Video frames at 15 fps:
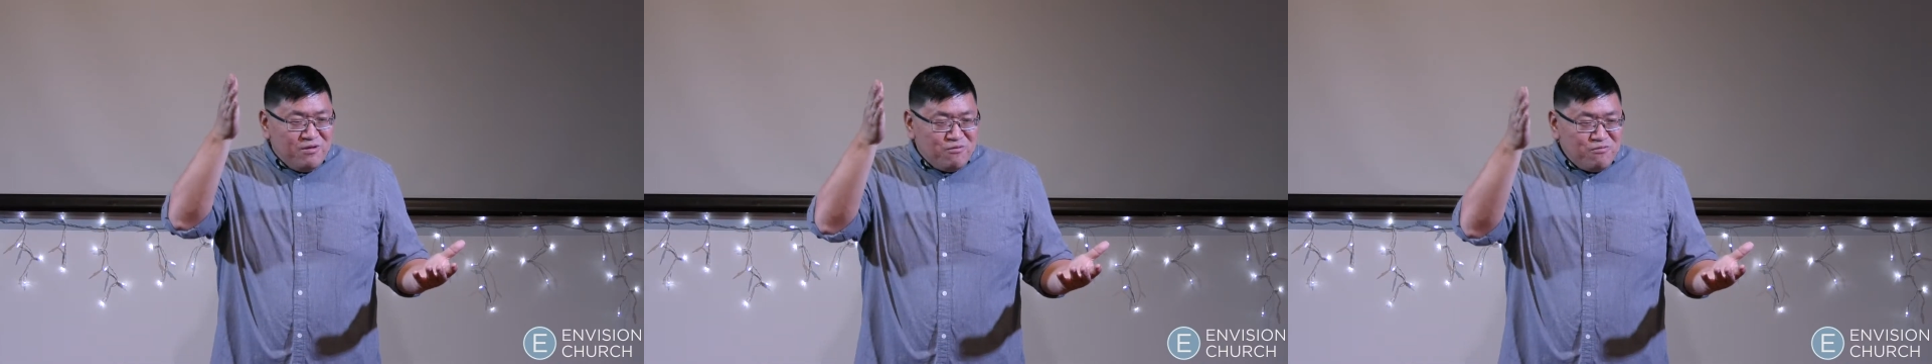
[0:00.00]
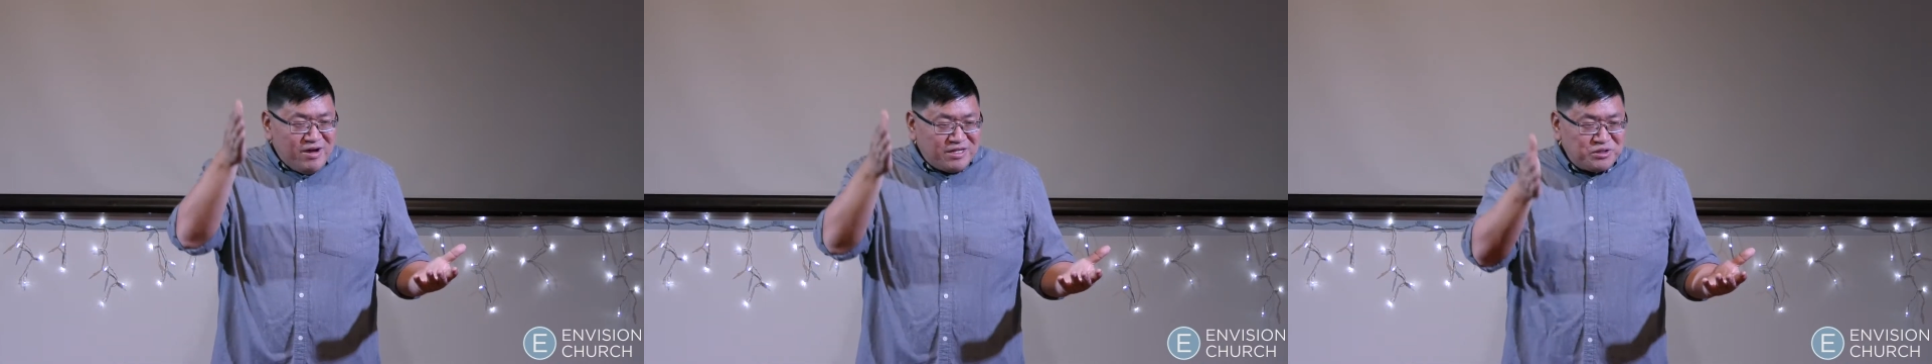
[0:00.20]

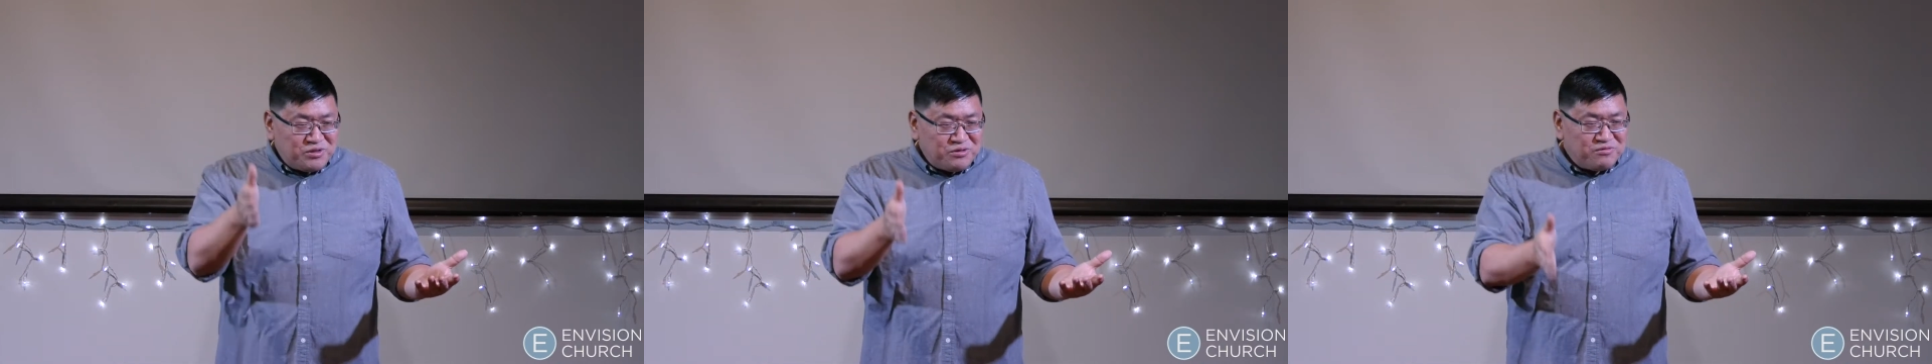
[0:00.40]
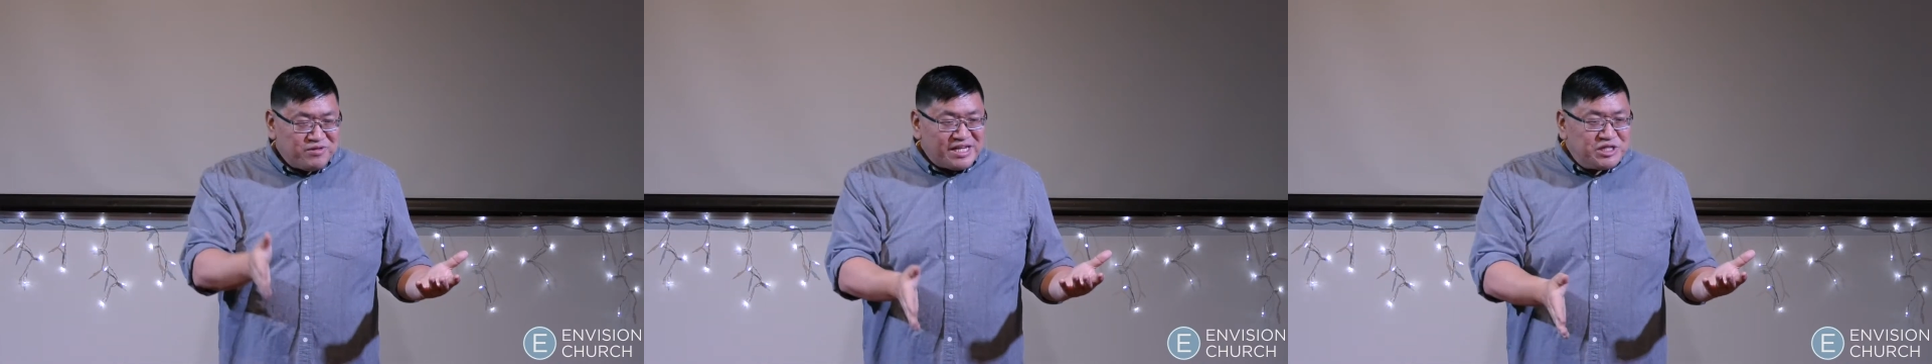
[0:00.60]

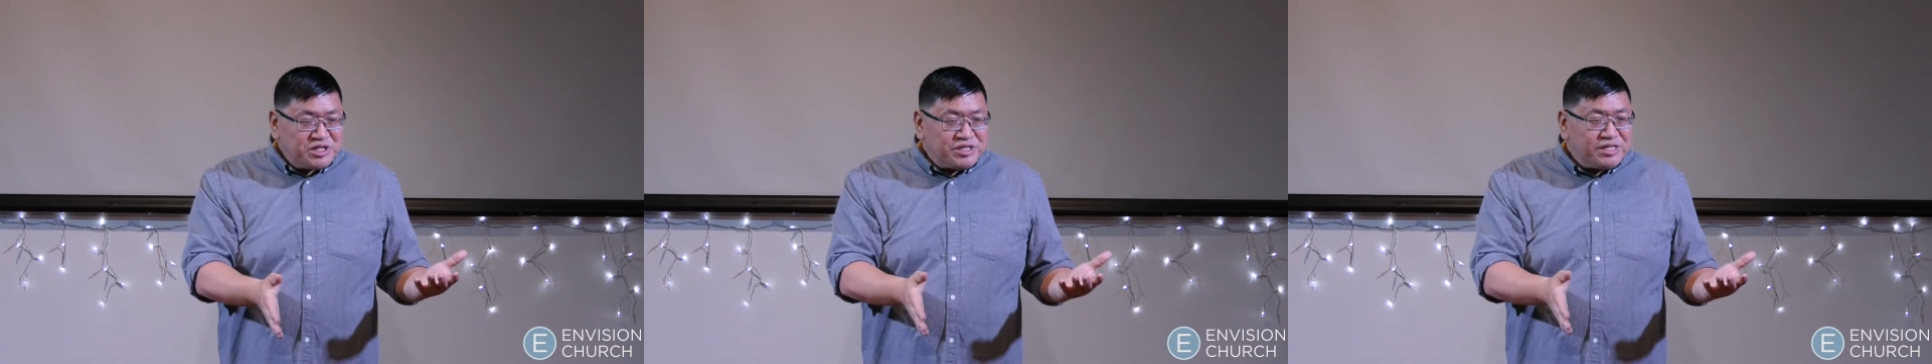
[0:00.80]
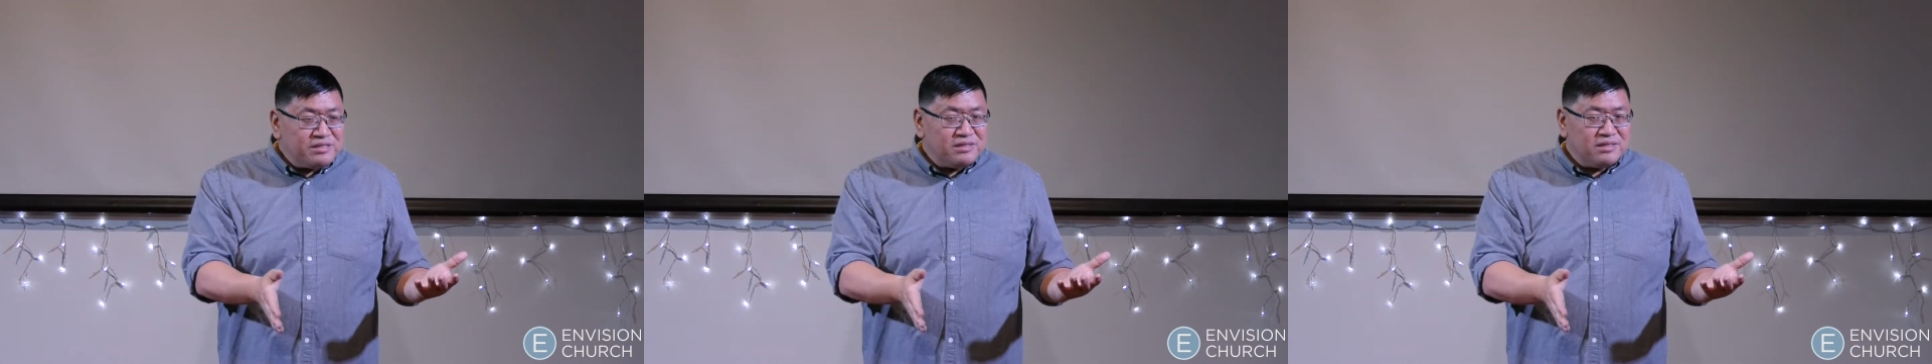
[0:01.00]

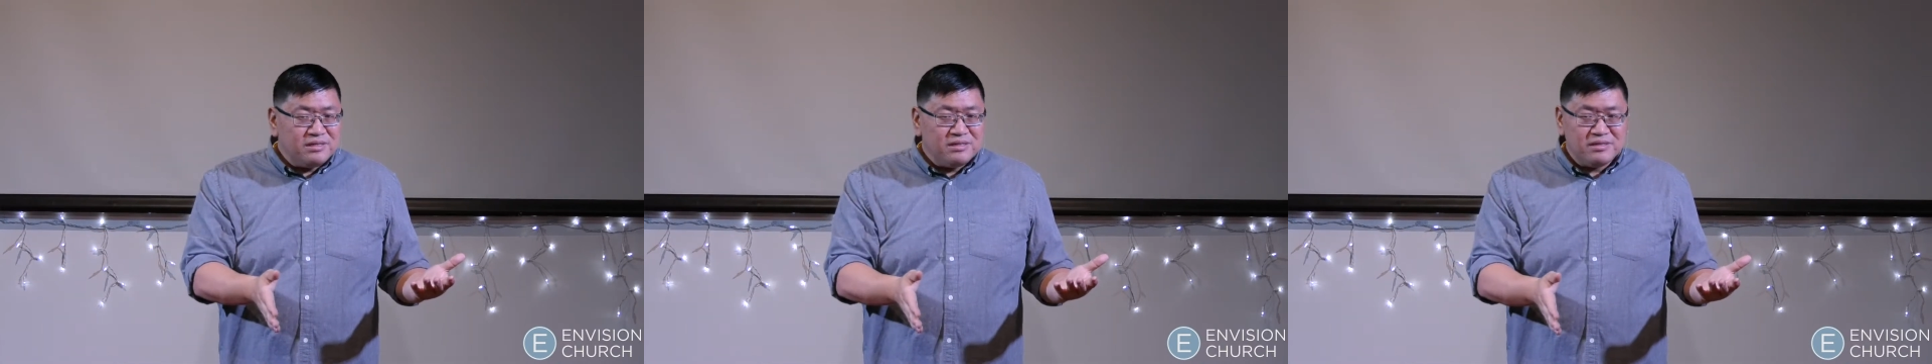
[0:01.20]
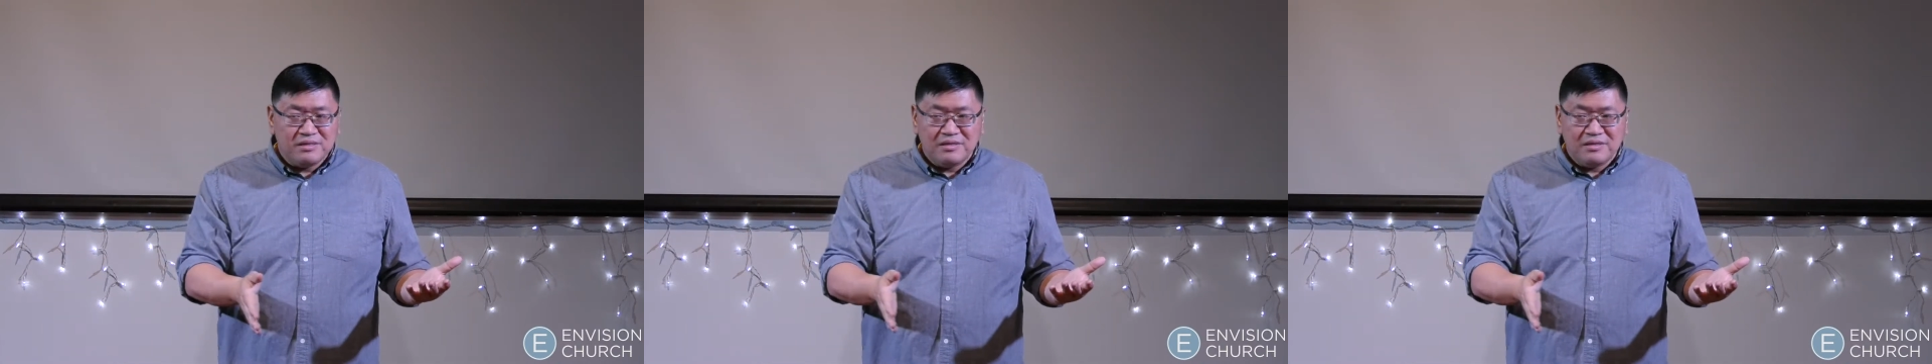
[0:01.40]
restoration